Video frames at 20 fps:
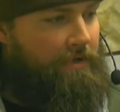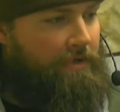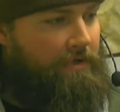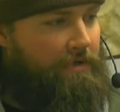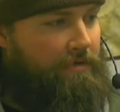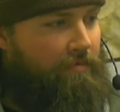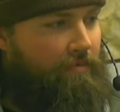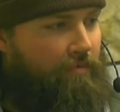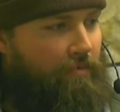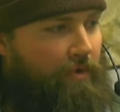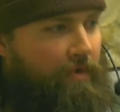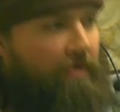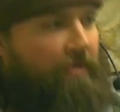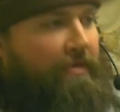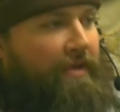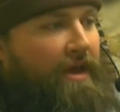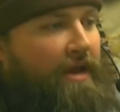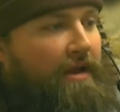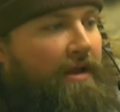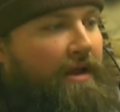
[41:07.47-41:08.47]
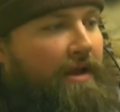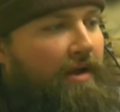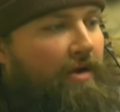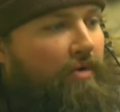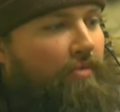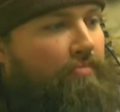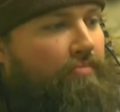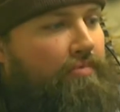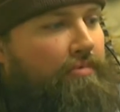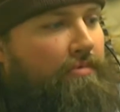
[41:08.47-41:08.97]
will that
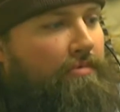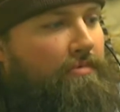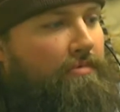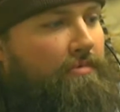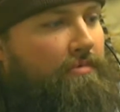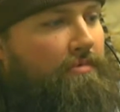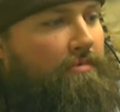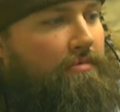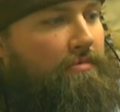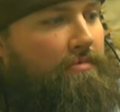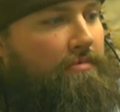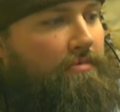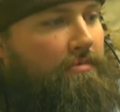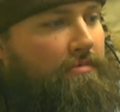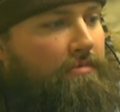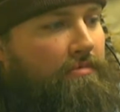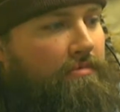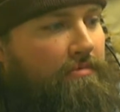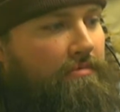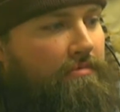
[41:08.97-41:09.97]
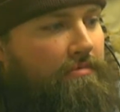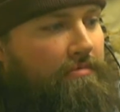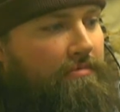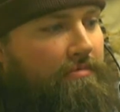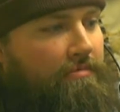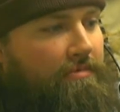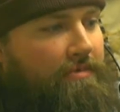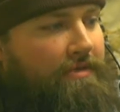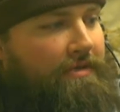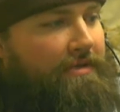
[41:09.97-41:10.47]
help
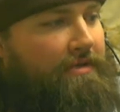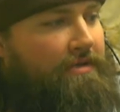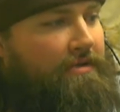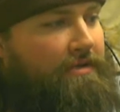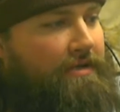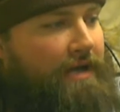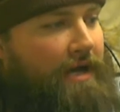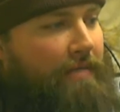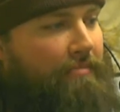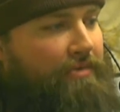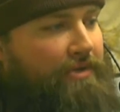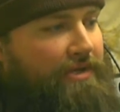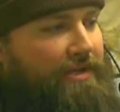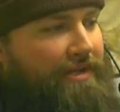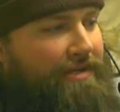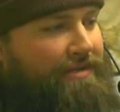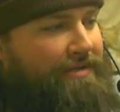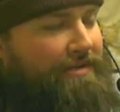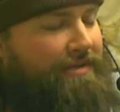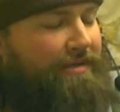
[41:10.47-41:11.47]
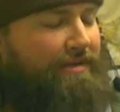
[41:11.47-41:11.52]
the competition,